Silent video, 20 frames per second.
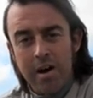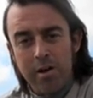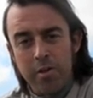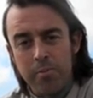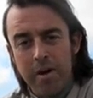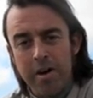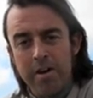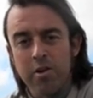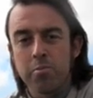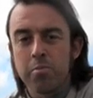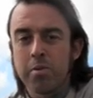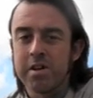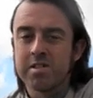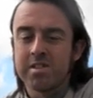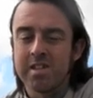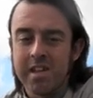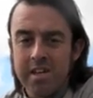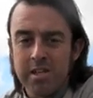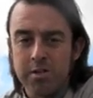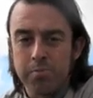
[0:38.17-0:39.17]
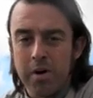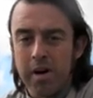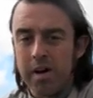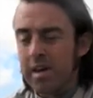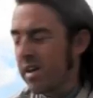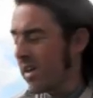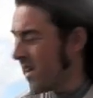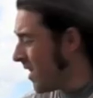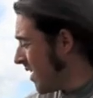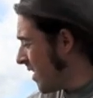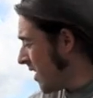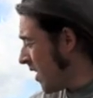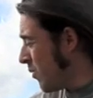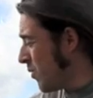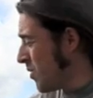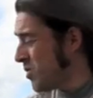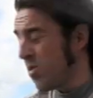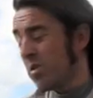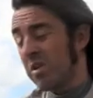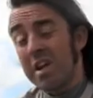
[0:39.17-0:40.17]
how the bike compares to his bike, and
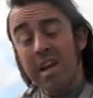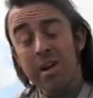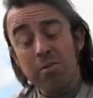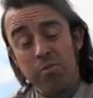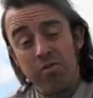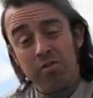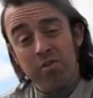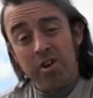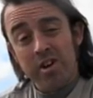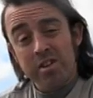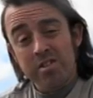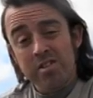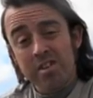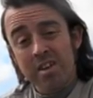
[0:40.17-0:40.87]
which one he prefers,